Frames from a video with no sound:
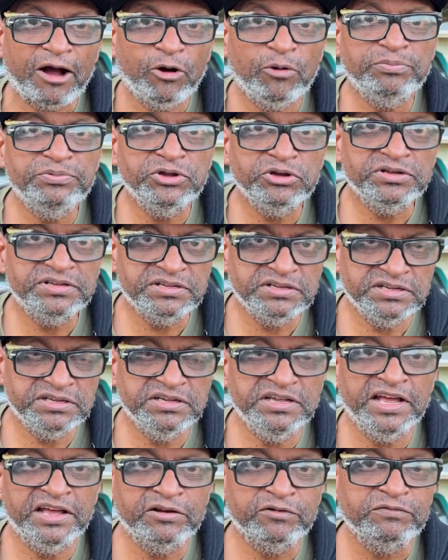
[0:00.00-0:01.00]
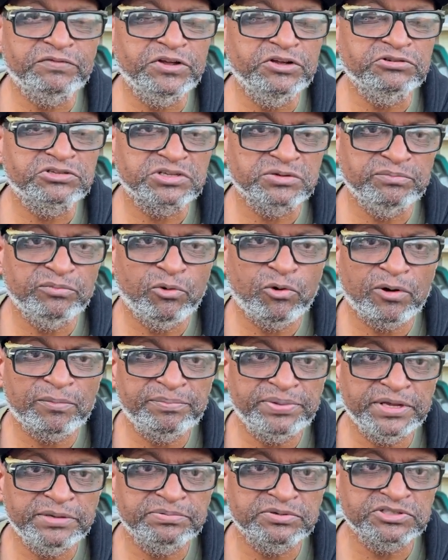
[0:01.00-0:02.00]
I hope you interview some more
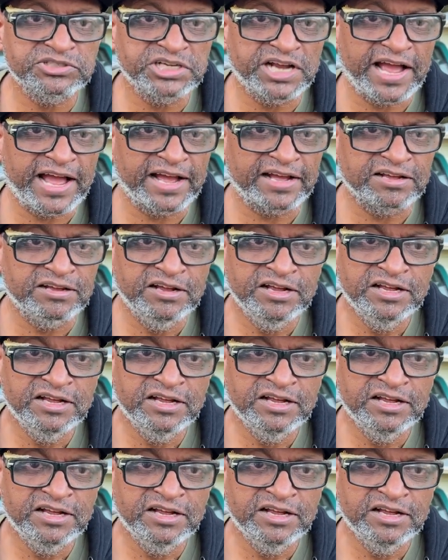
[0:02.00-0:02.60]
people, Jack.